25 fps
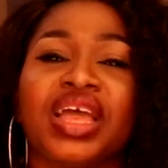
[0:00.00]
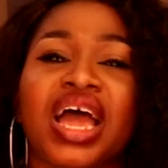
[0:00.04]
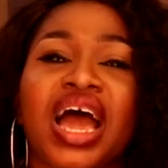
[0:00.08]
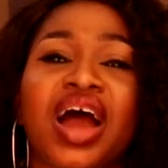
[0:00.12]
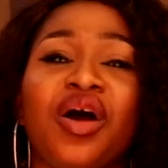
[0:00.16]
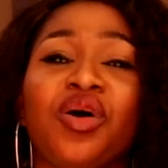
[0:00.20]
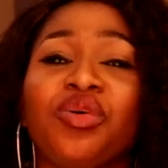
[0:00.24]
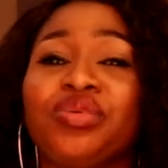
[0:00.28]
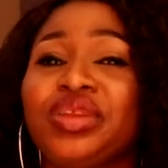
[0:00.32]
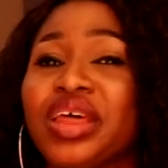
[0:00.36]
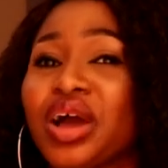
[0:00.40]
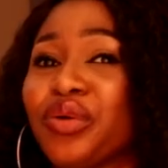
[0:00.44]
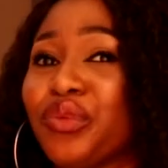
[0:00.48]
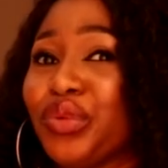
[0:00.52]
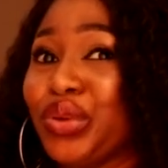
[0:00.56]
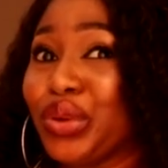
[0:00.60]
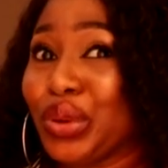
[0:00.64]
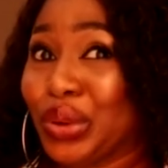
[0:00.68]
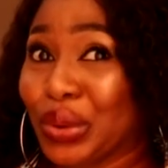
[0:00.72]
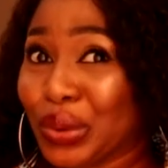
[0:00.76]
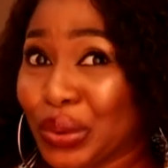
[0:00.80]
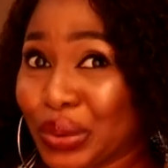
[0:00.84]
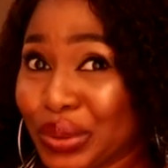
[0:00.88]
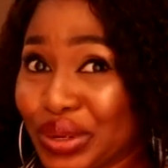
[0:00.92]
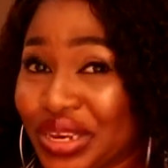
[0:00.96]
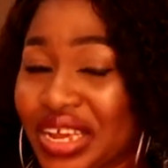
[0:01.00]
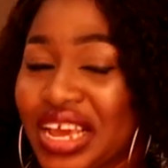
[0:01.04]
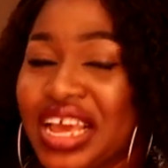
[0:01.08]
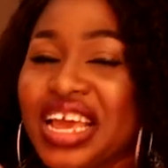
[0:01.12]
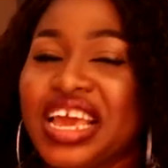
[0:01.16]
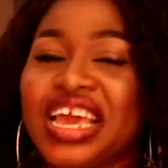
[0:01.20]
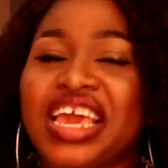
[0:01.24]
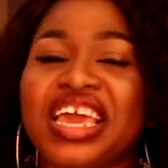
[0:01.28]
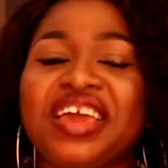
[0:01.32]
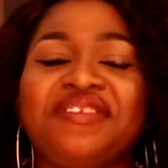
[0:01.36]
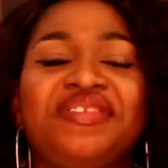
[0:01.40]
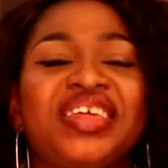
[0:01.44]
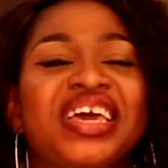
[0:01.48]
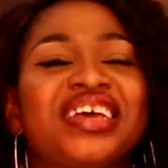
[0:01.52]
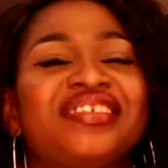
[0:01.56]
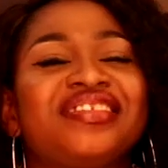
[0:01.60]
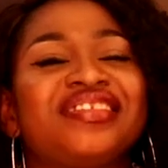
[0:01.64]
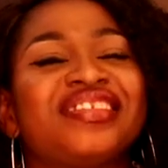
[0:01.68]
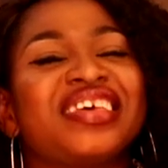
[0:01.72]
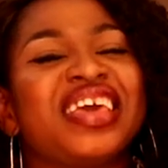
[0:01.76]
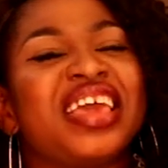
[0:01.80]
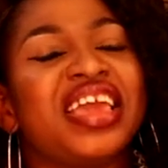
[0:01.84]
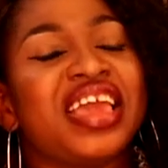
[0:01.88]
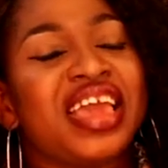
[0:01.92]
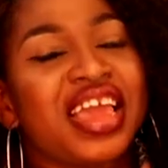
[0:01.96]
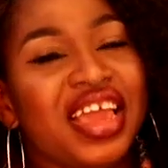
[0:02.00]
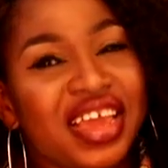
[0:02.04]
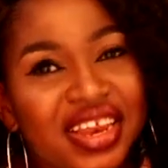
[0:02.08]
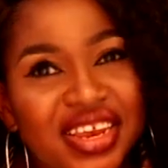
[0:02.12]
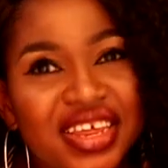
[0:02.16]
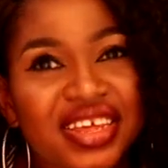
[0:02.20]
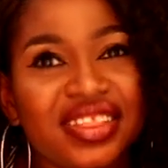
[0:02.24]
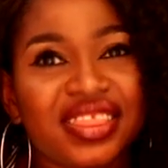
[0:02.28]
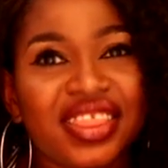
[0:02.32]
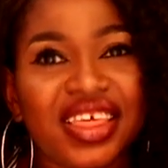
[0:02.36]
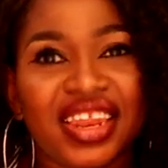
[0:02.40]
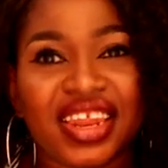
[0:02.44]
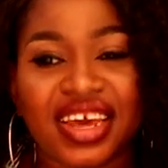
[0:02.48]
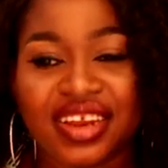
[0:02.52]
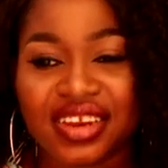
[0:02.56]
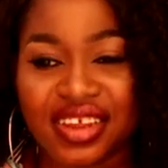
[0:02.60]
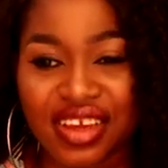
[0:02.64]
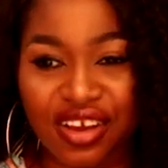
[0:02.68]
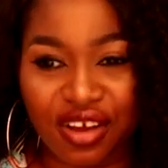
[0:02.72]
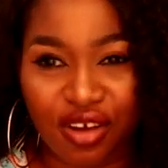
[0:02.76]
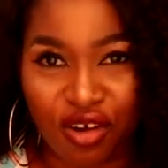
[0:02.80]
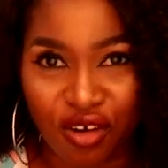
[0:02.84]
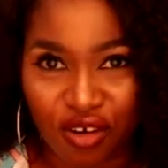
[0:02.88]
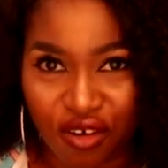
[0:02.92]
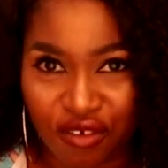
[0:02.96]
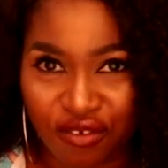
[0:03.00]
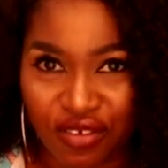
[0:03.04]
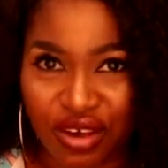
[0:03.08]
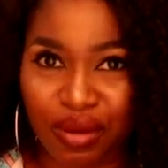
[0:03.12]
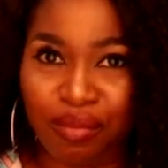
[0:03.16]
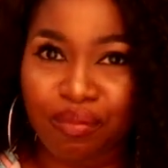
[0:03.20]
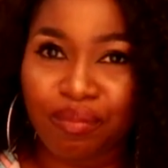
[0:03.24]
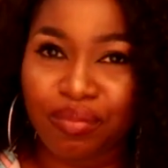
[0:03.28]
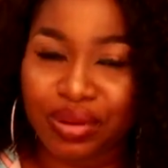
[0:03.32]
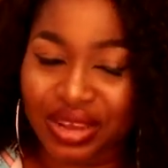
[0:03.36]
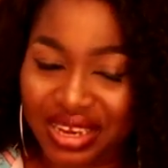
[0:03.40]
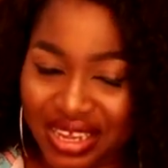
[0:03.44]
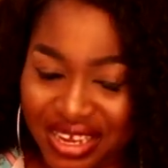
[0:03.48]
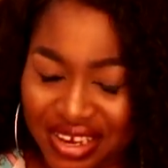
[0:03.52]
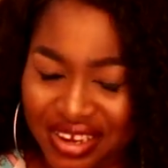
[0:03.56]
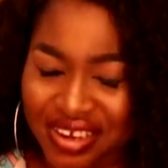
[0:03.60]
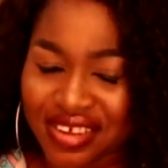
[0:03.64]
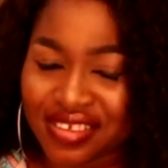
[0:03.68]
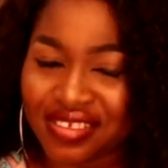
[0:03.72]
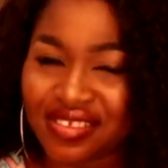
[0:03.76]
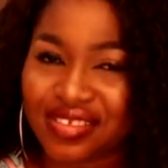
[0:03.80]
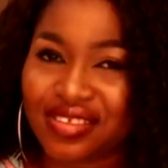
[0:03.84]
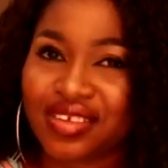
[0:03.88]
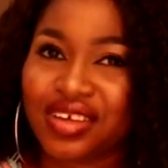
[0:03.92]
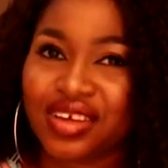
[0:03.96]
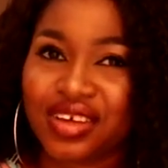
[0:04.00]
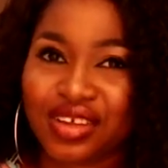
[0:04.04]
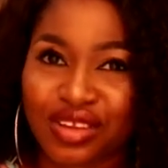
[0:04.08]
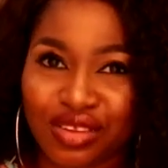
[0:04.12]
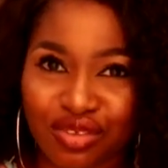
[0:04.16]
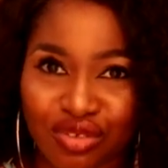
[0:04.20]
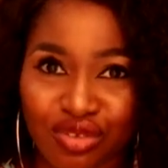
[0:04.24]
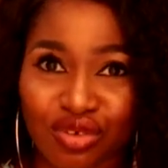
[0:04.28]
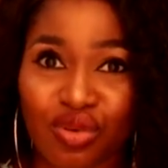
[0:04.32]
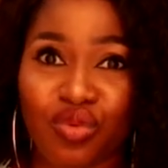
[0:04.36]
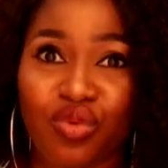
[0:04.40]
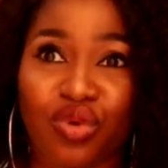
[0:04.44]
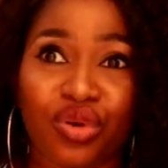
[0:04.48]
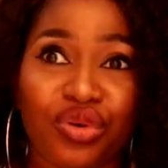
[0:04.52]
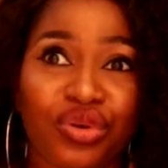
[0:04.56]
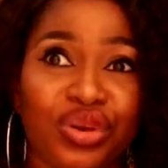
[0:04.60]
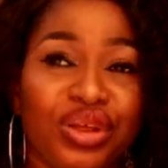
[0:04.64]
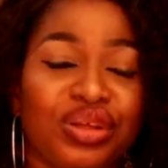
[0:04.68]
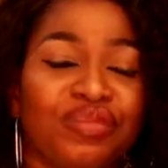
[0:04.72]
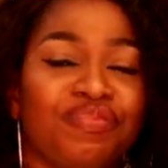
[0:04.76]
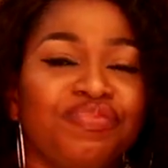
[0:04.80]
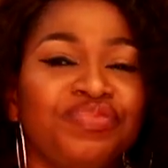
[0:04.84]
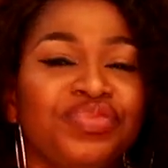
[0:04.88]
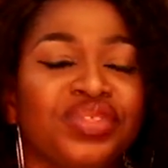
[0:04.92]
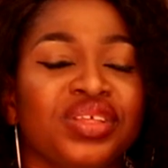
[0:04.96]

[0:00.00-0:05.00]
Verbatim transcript: I hope that we're good. If there's anything I didn't cover, please don't worry.